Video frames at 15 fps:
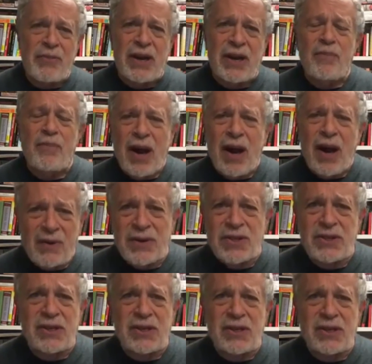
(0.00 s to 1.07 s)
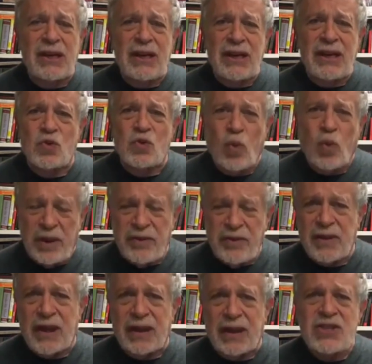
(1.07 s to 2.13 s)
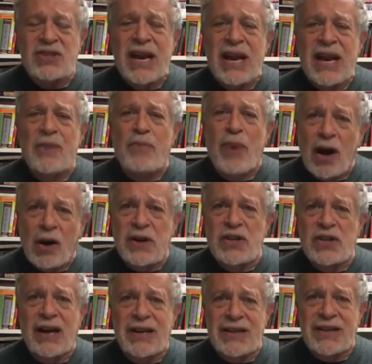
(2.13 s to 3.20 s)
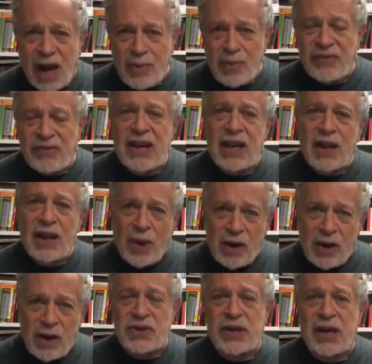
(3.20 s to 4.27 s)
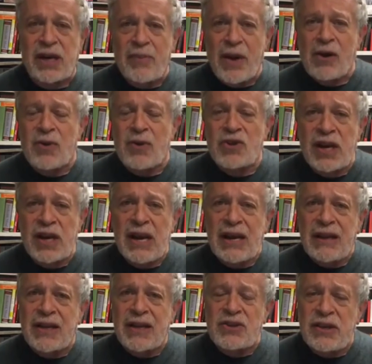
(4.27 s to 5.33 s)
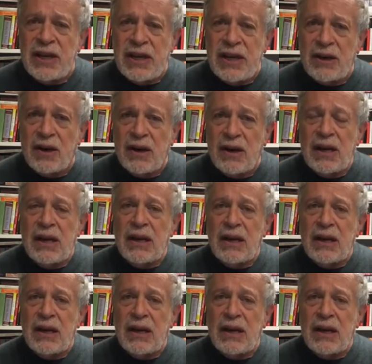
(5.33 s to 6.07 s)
I mean, hypocrisy is one thing. This is hypocrisy on top of hypocrisy. Hypocrisy that's near